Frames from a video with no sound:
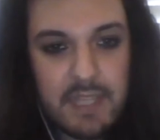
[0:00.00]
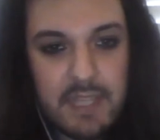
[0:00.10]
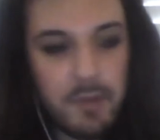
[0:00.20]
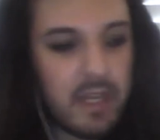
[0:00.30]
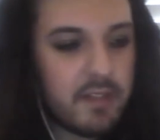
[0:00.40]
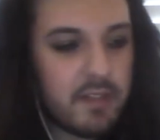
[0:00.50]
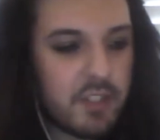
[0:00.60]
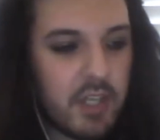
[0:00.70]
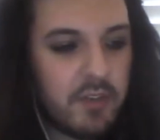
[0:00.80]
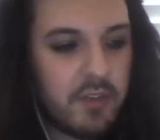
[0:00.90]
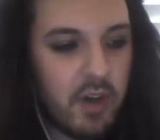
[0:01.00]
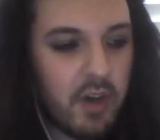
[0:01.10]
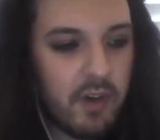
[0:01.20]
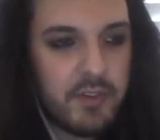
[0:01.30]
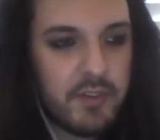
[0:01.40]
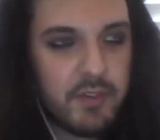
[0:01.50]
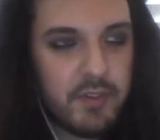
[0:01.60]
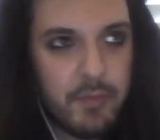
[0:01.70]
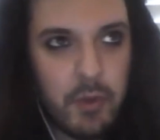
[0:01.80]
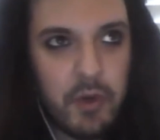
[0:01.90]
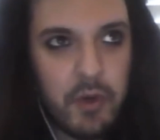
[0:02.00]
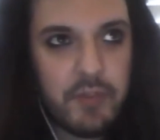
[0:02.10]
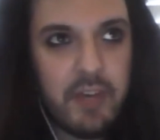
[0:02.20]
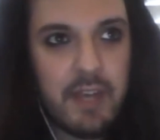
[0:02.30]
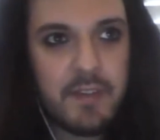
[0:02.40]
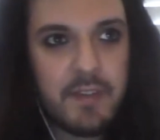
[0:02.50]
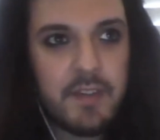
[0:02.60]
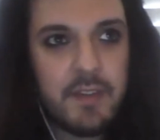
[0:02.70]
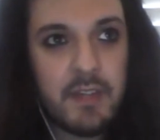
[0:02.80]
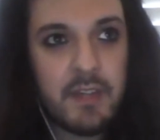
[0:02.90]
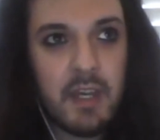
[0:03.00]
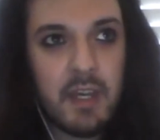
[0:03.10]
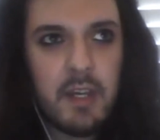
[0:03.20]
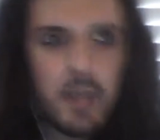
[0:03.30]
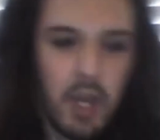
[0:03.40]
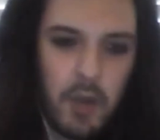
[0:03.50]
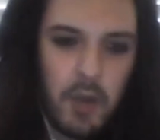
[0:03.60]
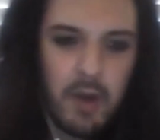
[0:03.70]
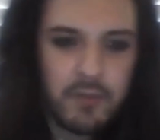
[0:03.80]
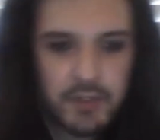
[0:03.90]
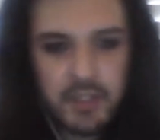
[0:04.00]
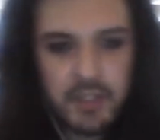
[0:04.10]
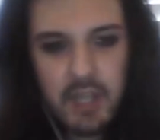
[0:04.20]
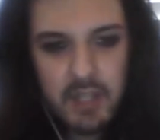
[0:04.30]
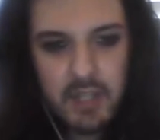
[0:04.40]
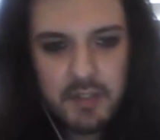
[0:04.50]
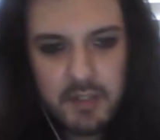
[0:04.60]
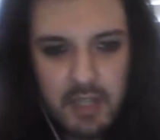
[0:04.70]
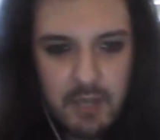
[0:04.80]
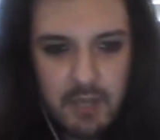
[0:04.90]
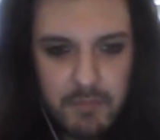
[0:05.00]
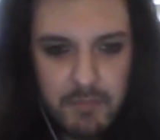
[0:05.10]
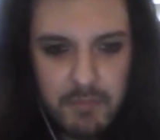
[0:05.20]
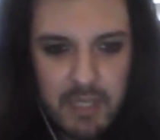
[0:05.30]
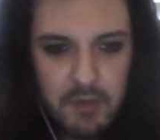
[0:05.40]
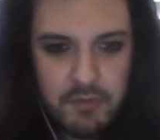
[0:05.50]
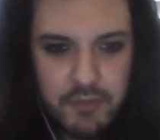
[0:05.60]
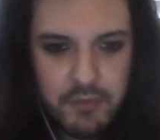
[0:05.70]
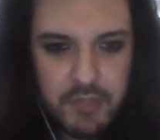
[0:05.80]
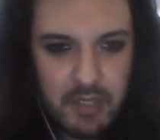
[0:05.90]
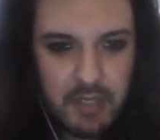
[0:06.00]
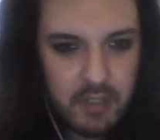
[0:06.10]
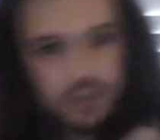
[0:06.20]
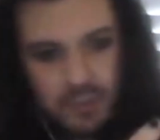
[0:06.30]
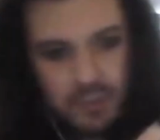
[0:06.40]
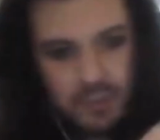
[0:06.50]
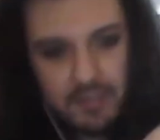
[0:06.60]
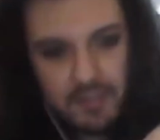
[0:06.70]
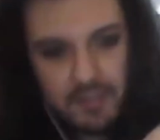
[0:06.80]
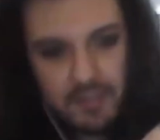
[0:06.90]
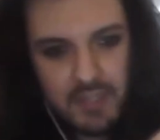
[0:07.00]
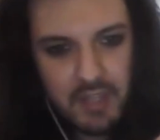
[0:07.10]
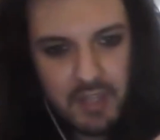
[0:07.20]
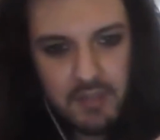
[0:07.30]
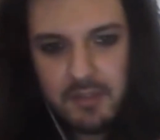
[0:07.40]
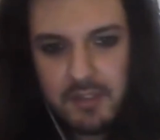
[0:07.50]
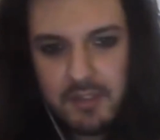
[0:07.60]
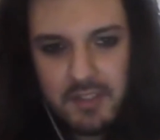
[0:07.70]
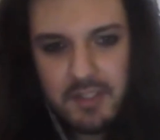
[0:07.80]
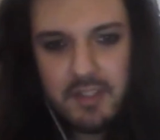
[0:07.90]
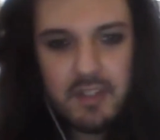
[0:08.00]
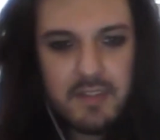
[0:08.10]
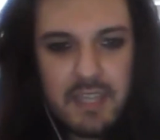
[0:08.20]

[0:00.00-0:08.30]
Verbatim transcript: it's more like to show the horrors of war rather than the oh, I've got a gun and I'm playing Call of Duty. I'm gonna shoot everything, you know. You know,